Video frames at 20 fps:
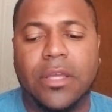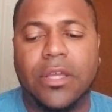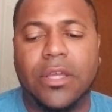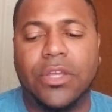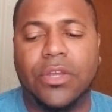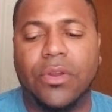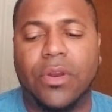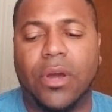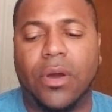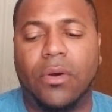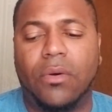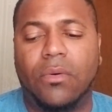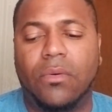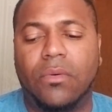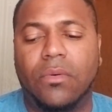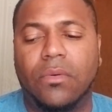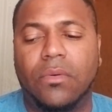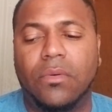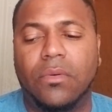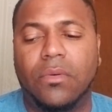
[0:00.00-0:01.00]
You know,
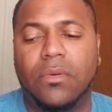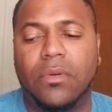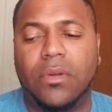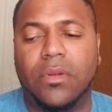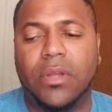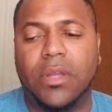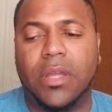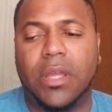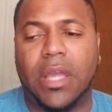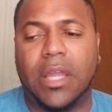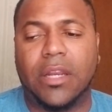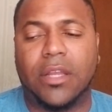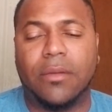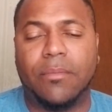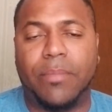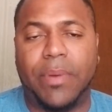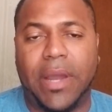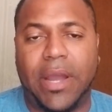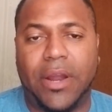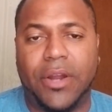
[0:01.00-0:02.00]
in
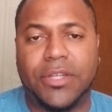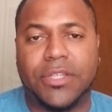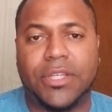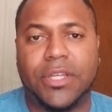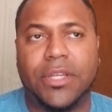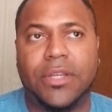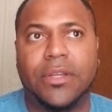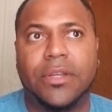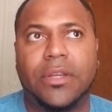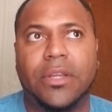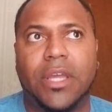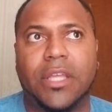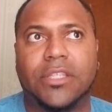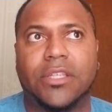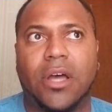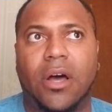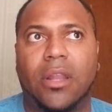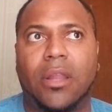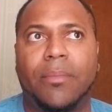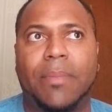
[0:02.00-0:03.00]
comparison, it's
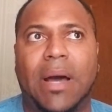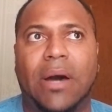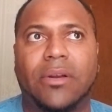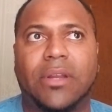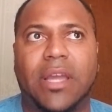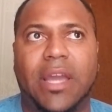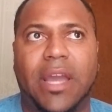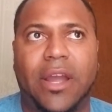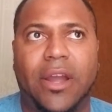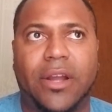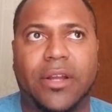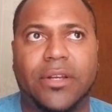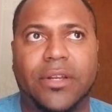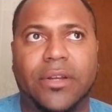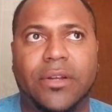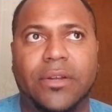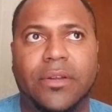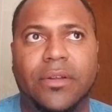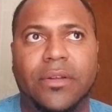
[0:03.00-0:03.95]
all about character.